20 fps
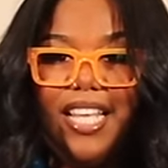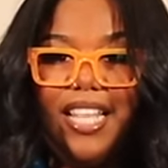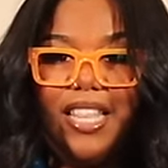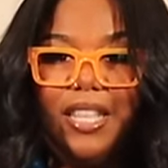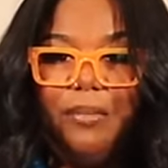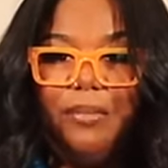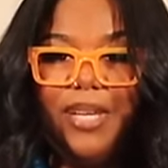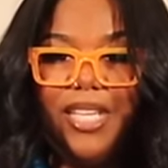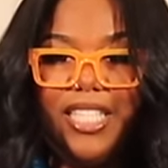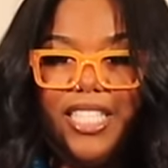
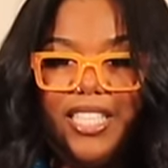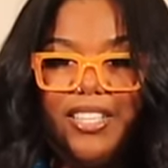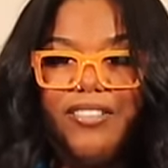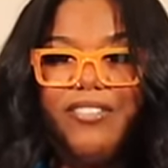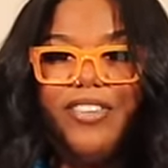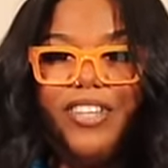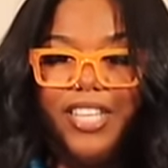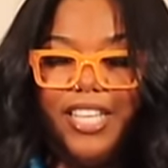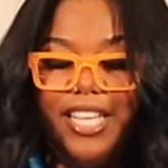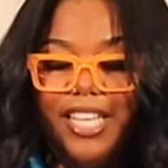The mission
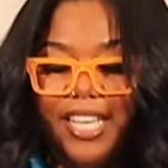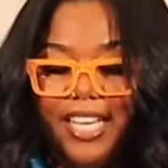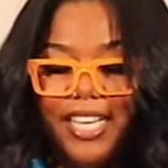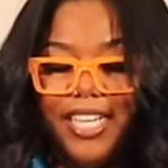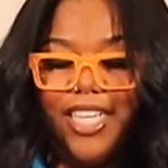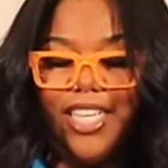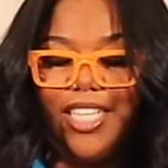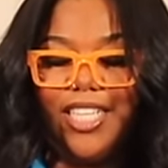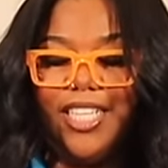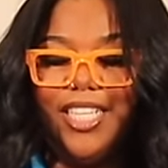for the
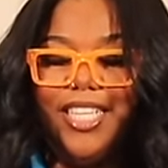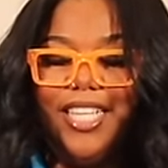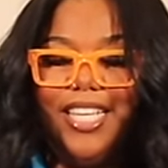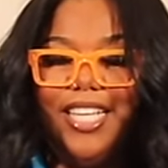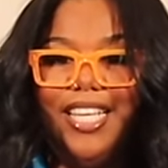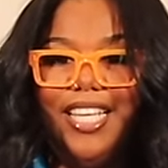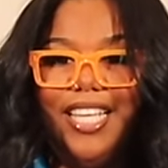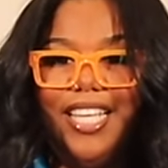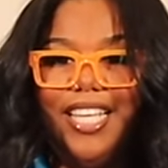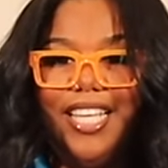year
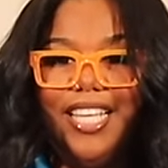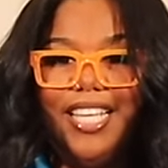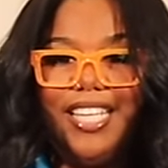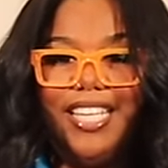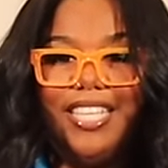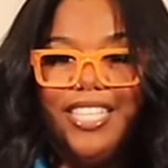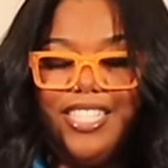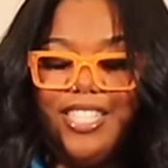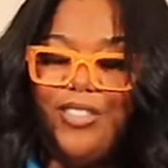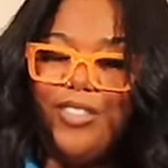
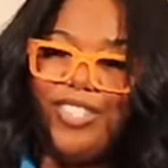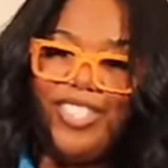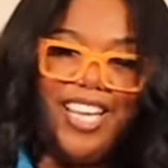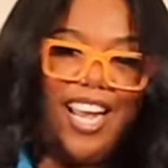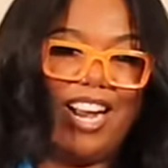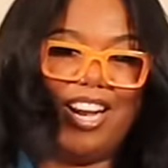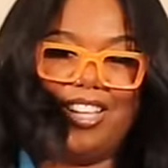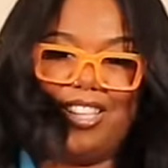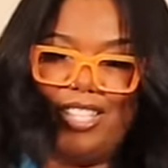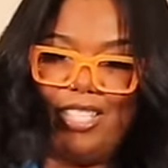is to
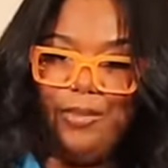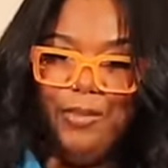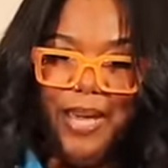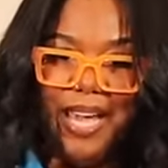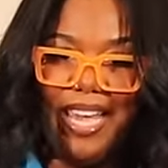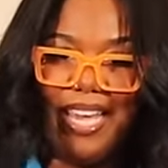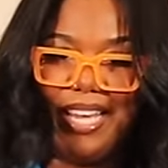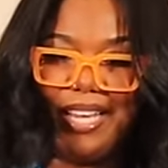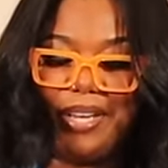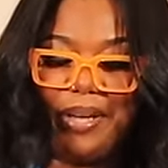retire this
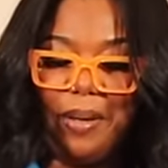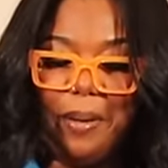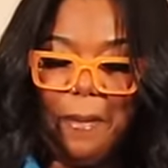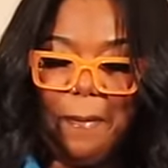bag.